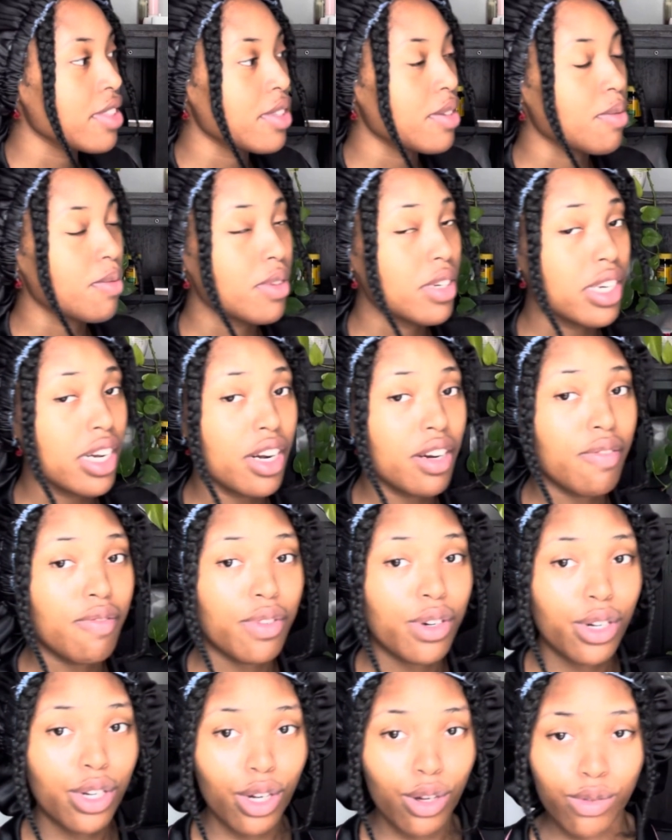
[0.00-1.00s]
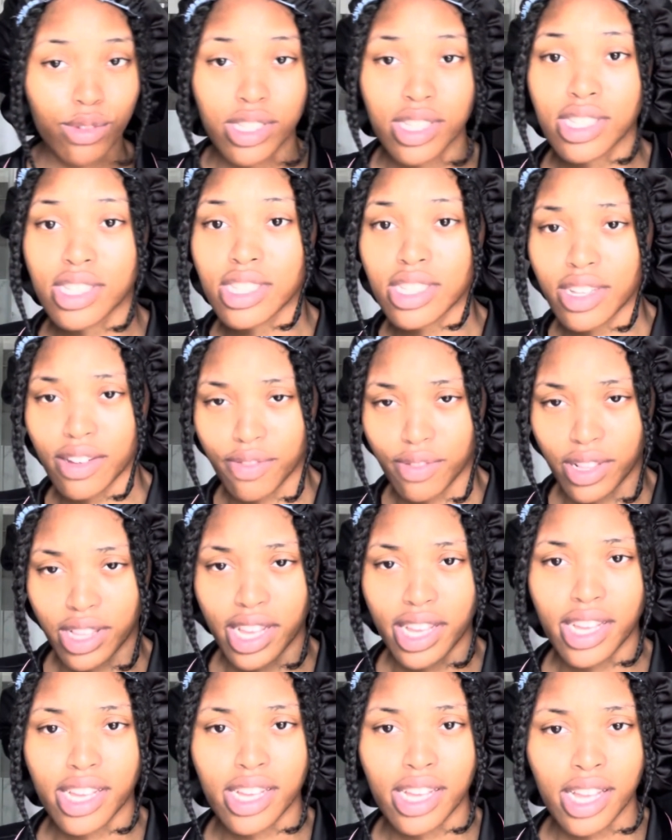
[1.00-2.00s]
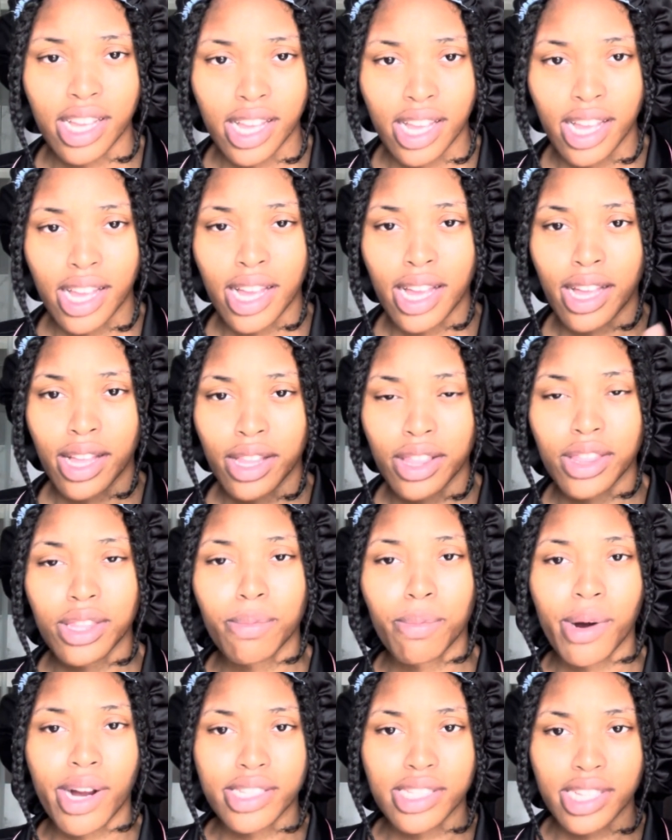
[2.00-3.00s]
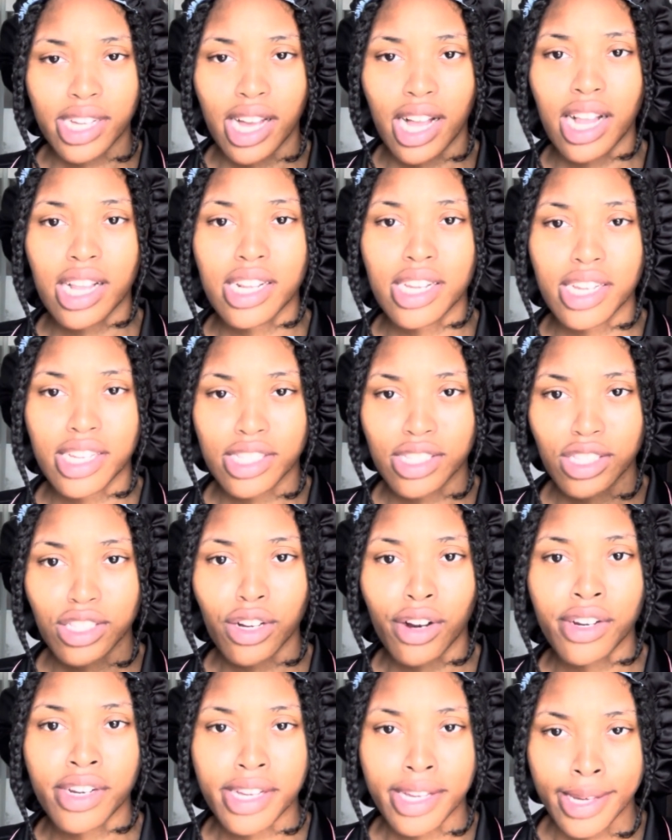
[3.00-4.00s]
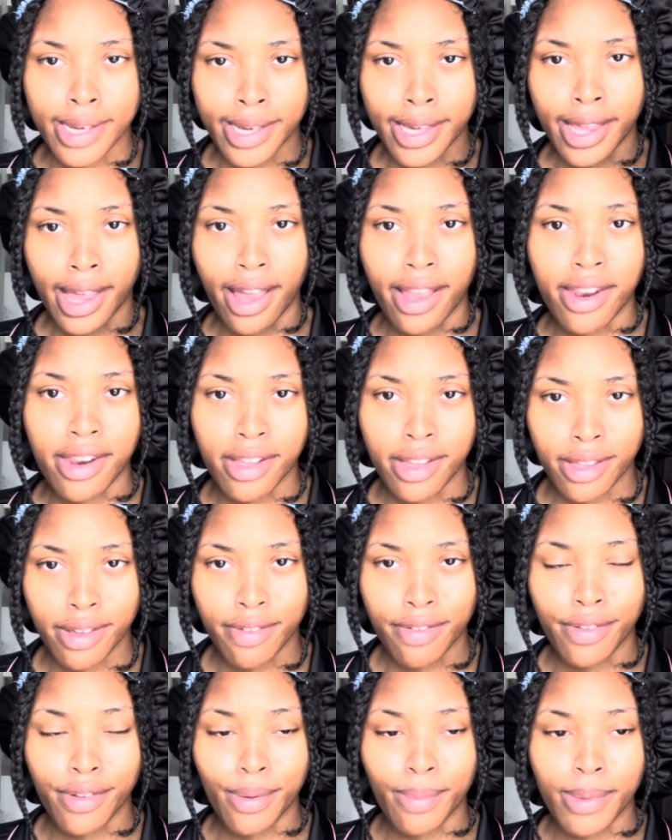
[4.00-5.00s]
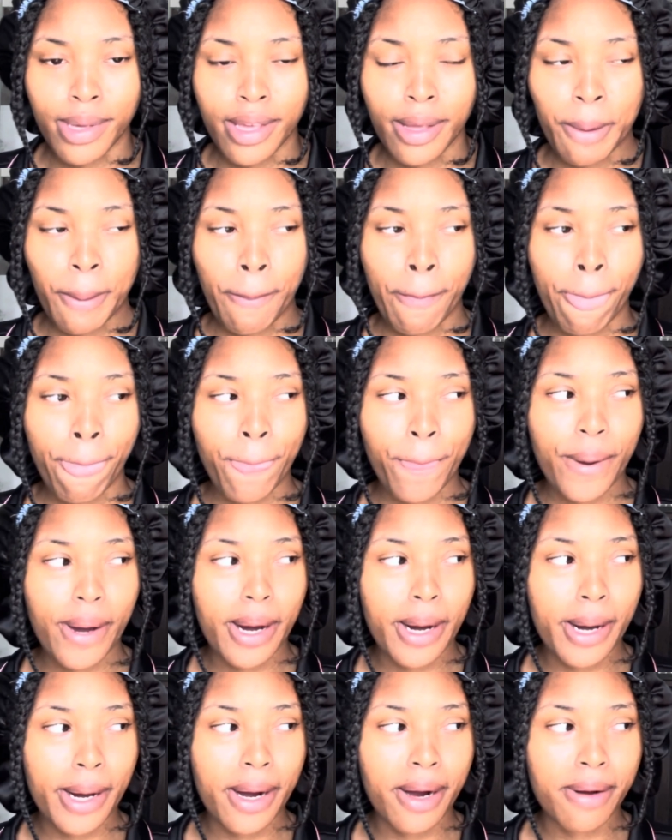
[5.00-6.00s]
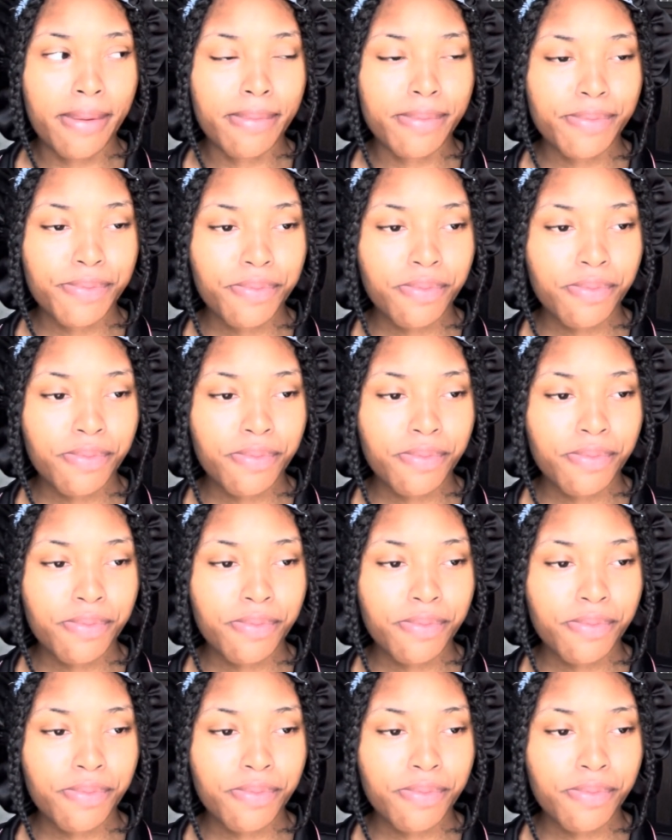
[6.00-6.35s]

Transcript: now in Virgo season. I feel like the practicality is starting to kick in. You feel me? Again,